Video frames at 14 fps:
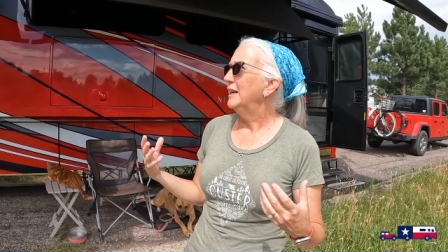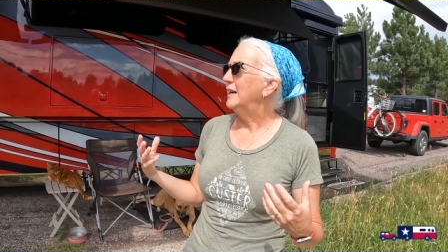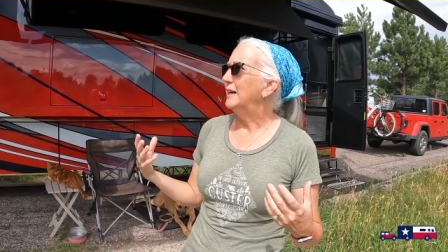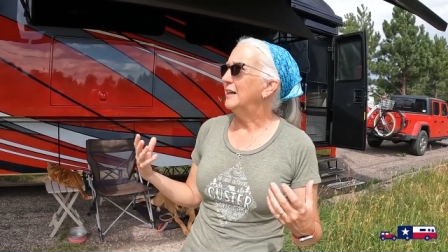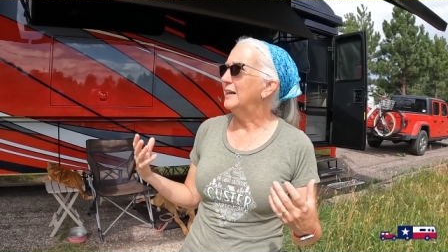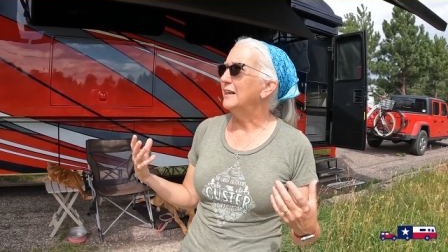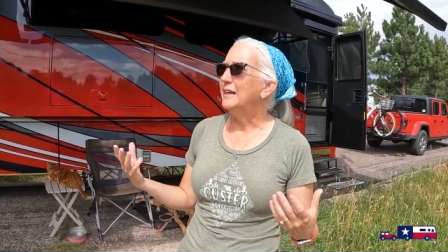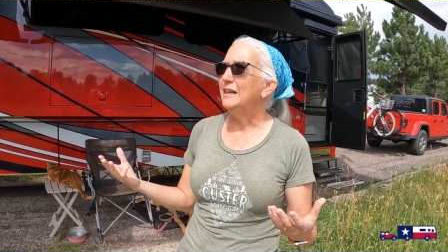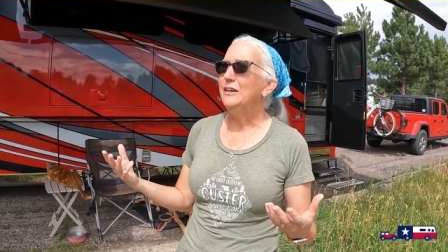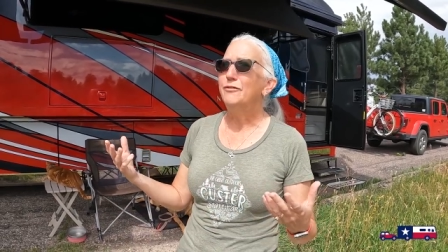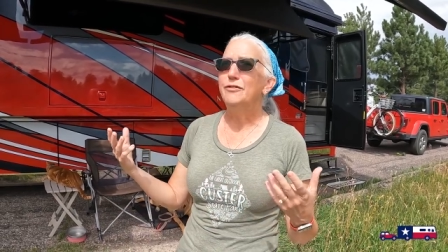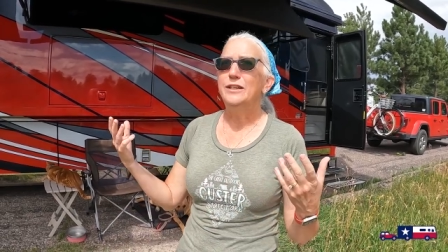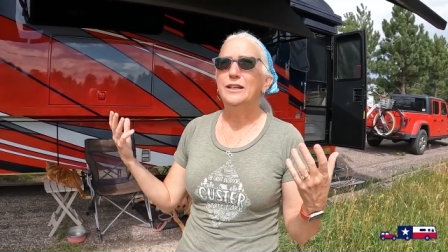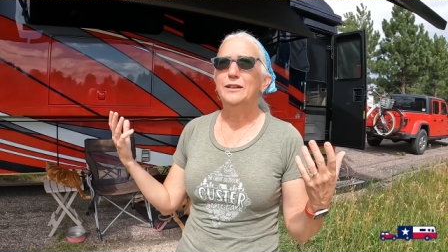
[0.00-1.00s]
uh,
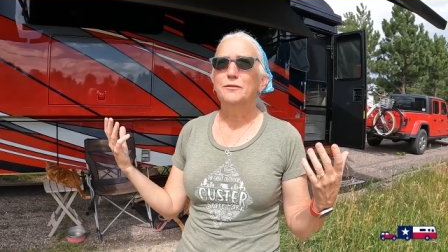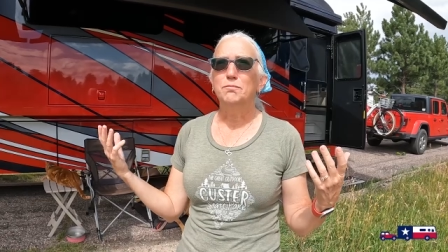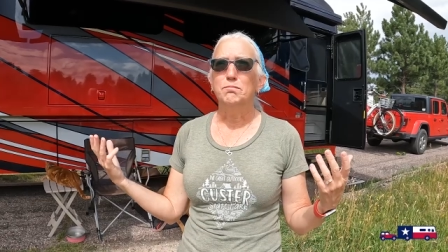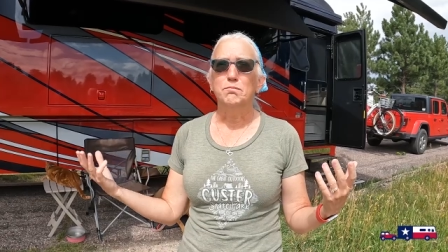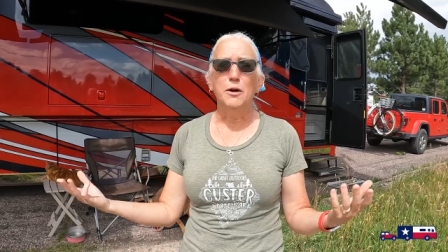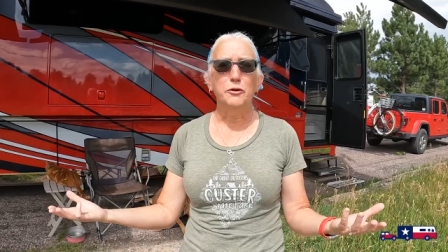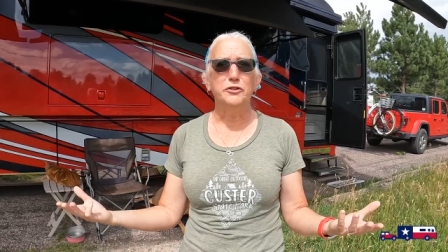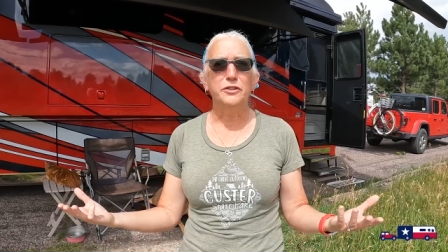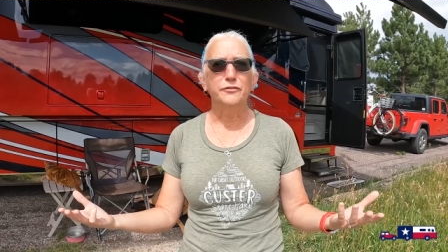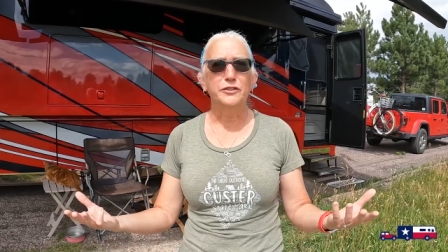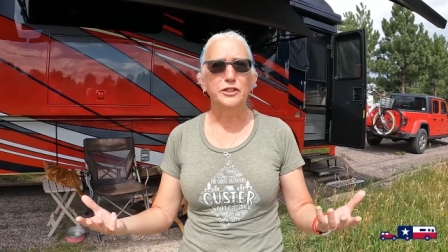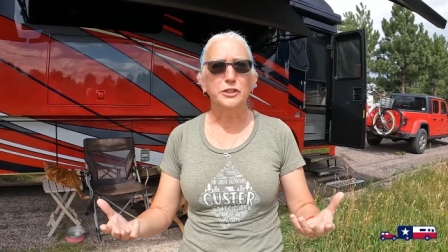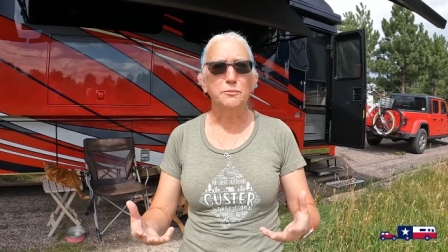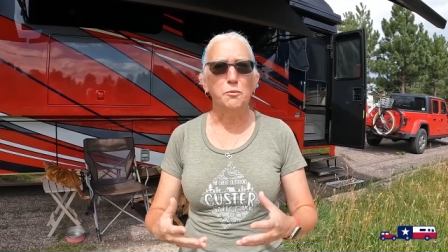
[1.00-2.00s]
evening, most of
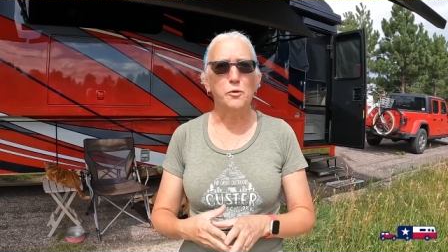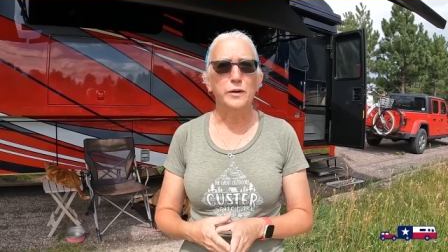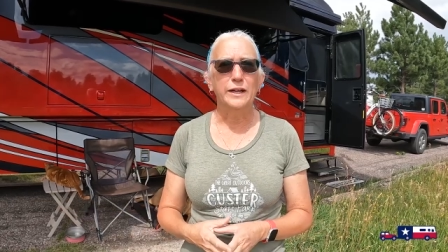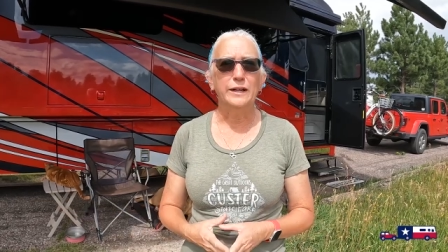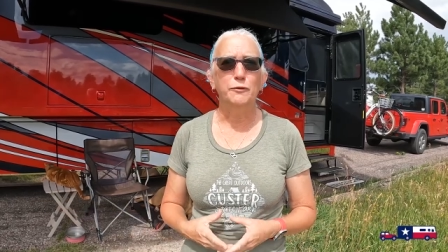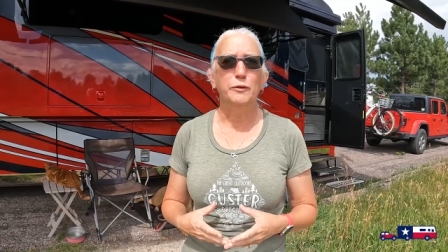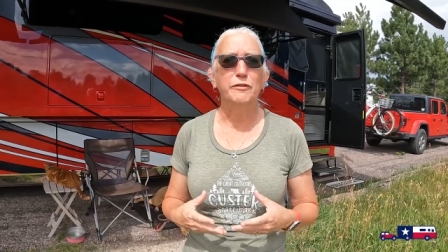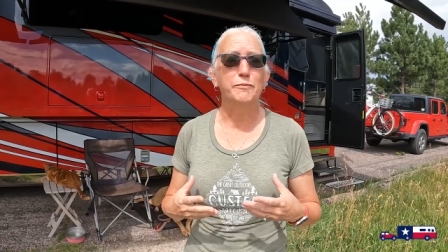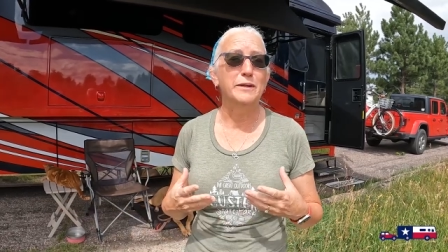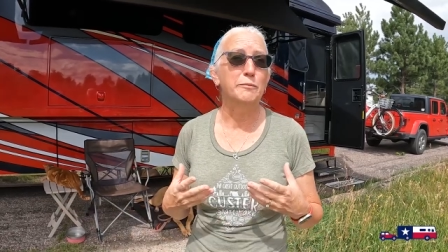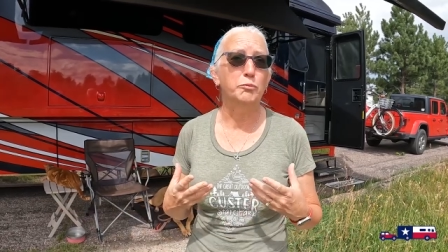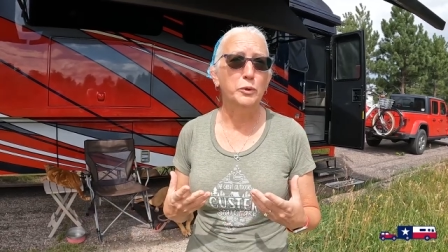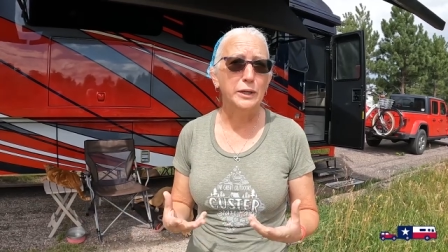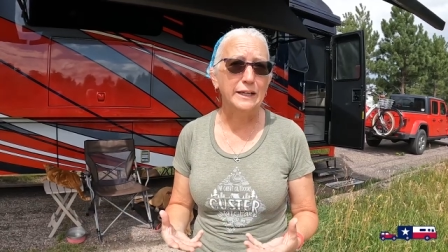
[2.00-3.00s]
this morning, we've
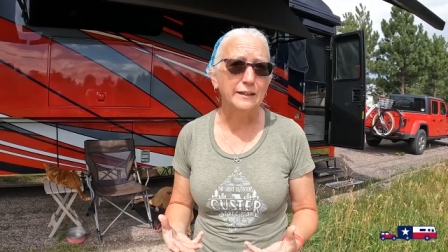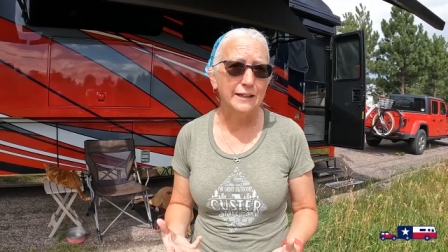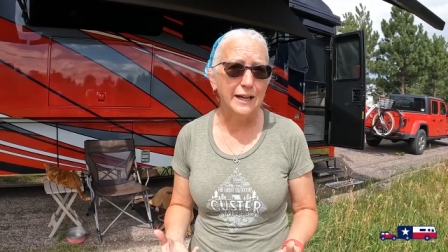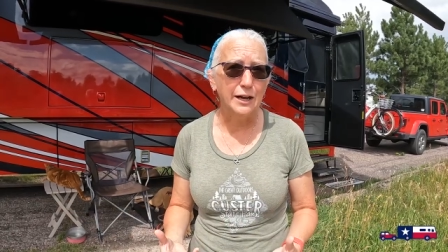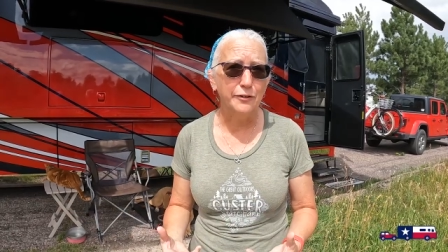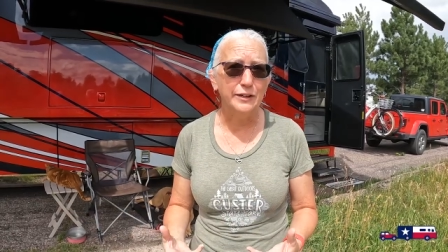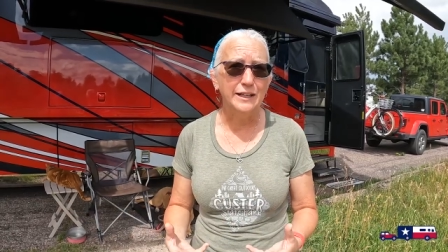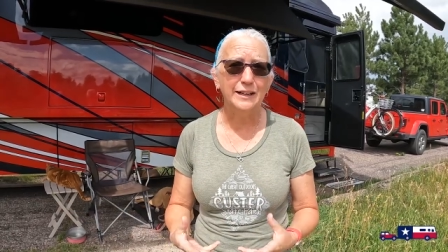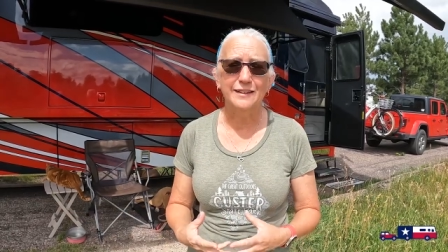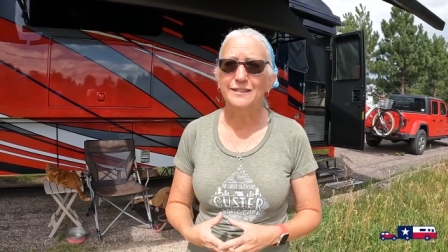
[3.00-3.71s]
been pretty cloudy.